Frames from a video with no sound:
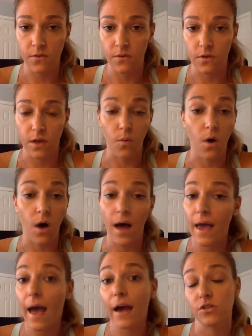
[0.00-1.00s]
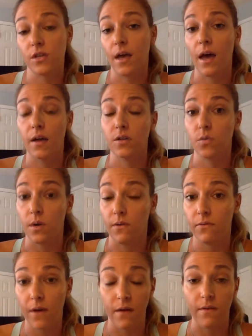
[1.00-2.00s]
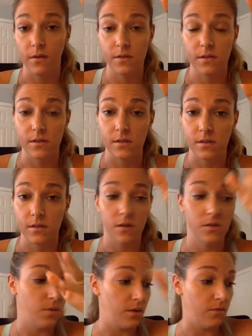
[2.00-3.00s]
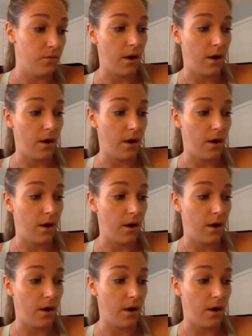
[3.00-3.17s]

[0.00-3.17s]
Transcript: If you're like, well, I actually had 25 ounces instead of 24.